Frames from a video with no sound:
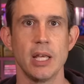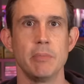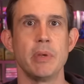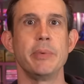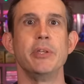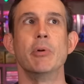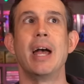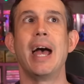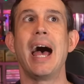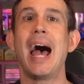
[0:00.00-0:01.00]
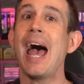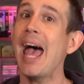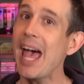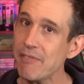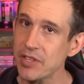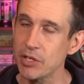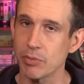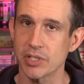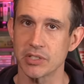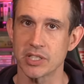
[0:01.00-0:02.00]
maybe you have the
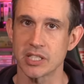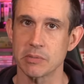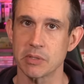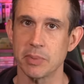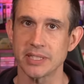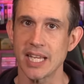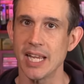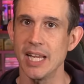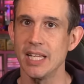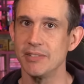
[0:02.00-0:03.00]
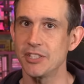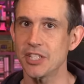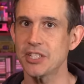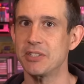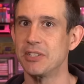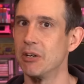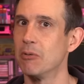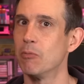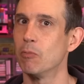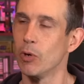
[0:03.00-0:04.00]
original systems, but they just don't
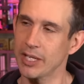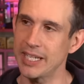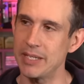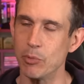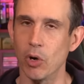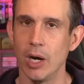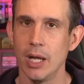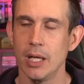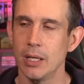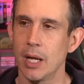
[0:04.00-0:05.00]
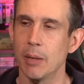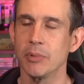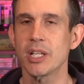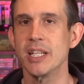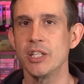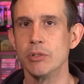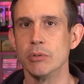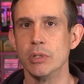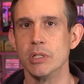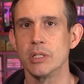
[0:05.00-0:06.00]
work anymore. I'm looking at
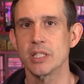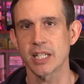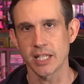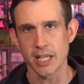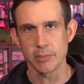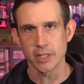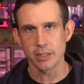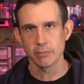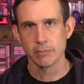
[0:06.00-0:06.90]
you, Sega Game Gear.